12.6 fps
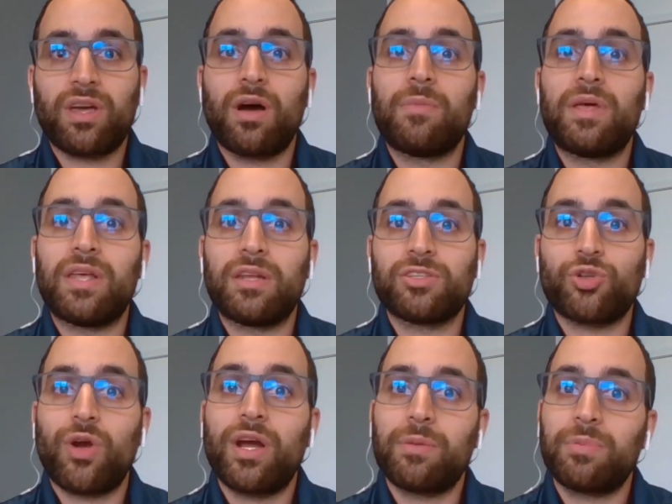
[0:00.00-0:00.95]
come in and
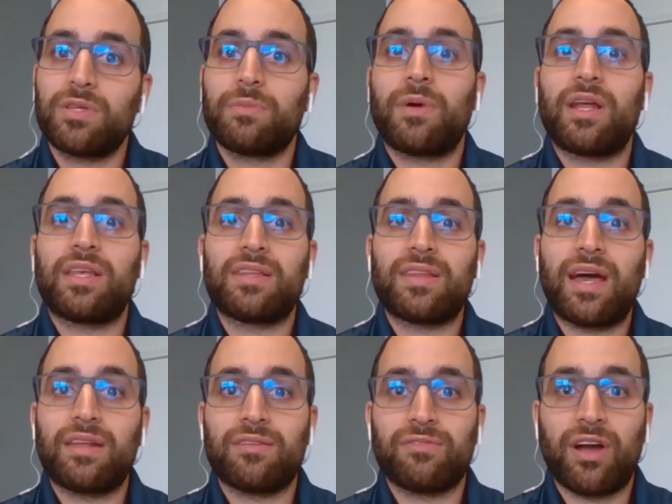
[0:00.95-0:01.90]
try to put the body in
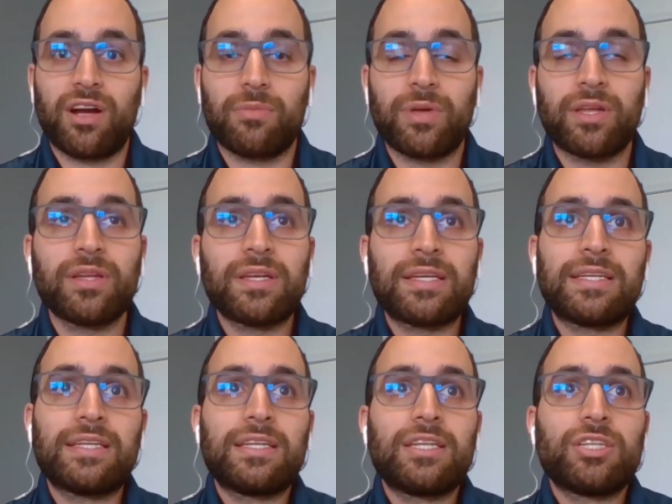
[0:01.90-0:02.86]
that environment.
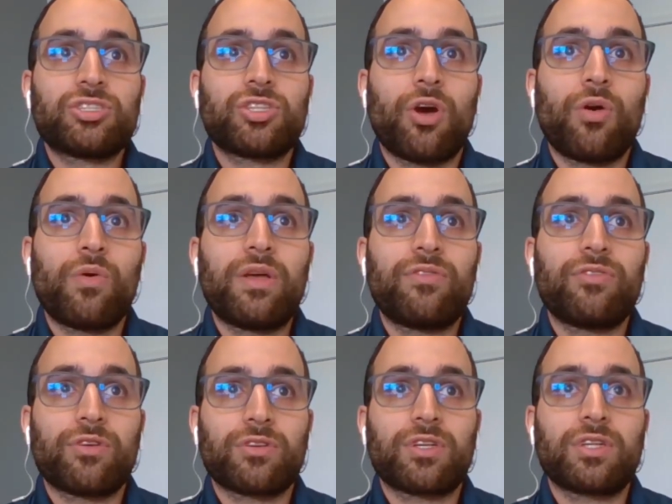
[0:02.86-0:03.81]
So if
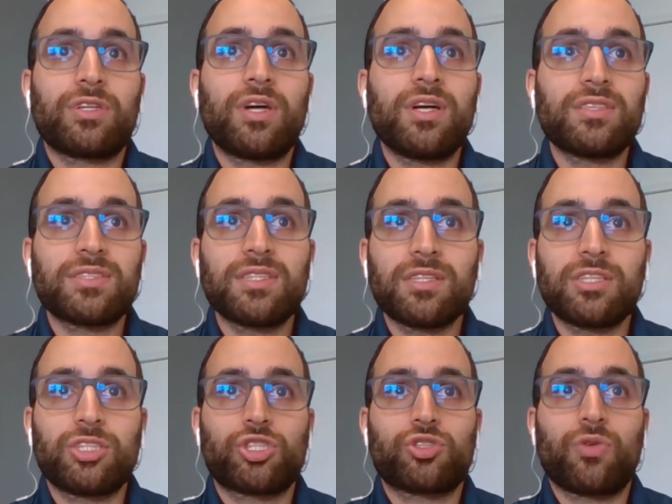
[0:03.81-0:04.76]
you're
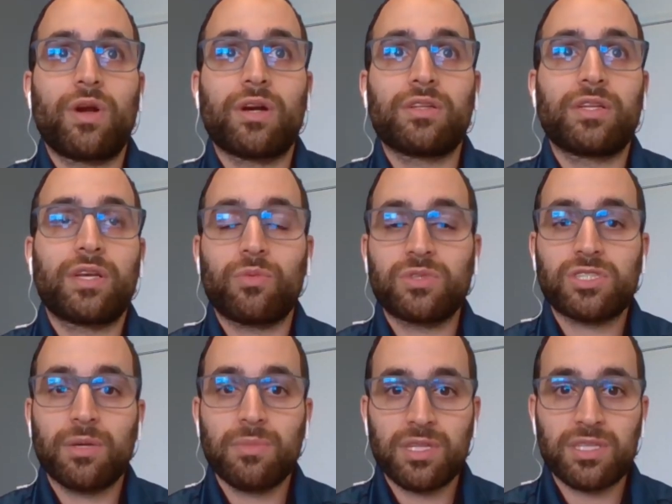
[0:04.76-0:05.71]
constantly struggling with
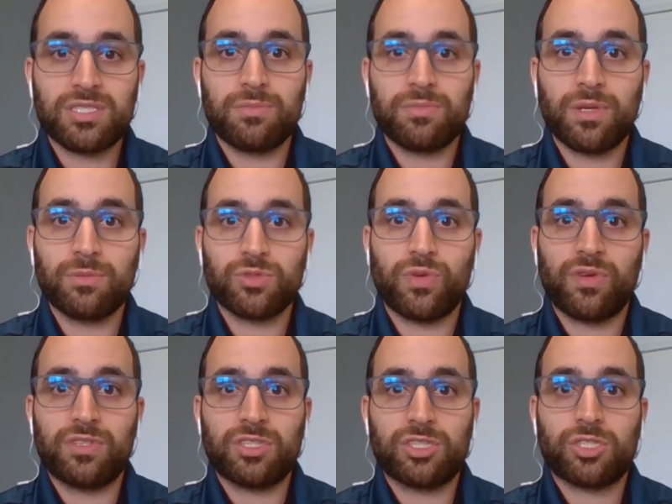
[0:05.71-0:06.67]
some of the symptoms
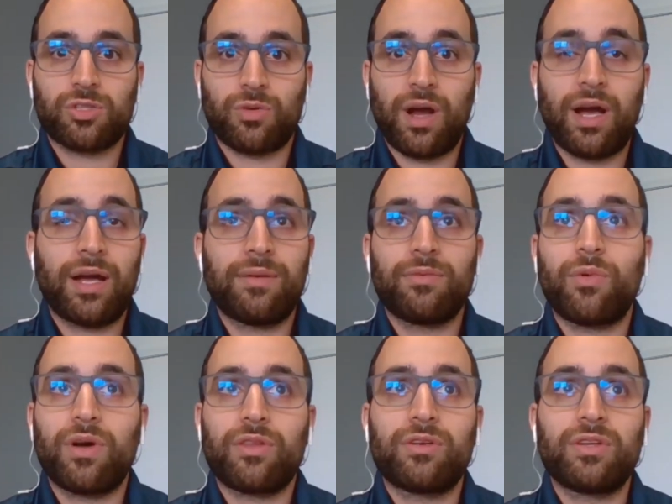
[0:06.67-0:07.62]
we've described,
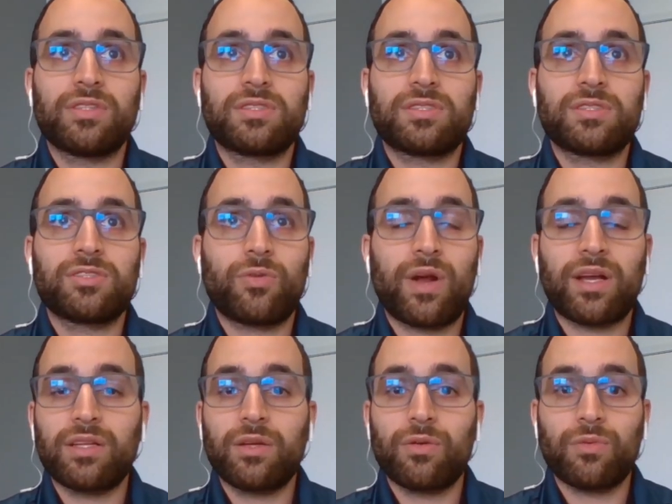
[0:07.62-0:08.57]
whether it's
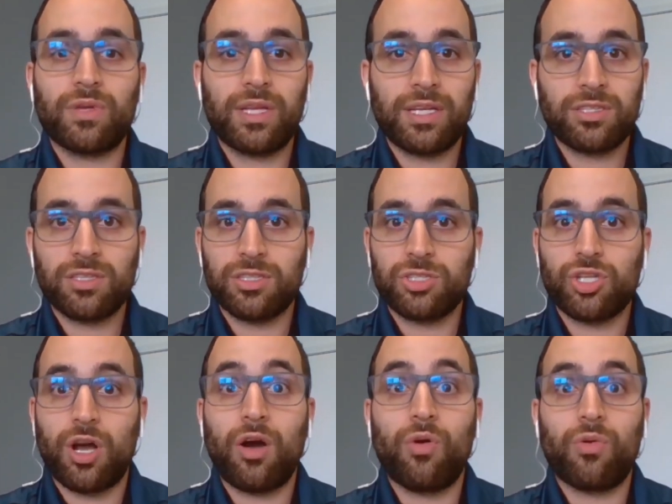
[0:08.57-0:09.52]
directly related to the
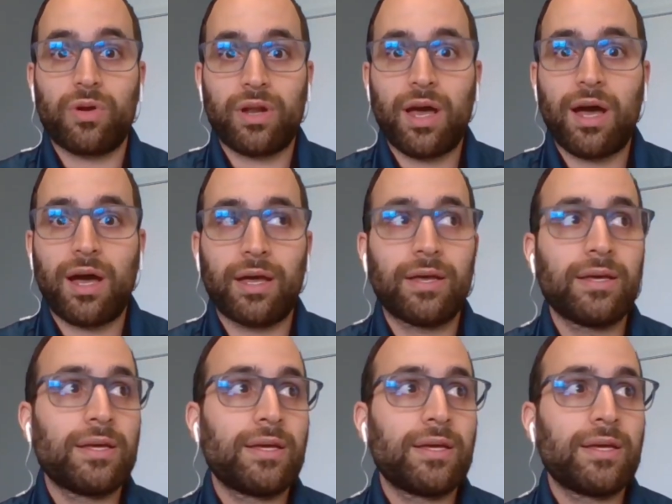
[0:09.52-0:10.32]
jaw or not,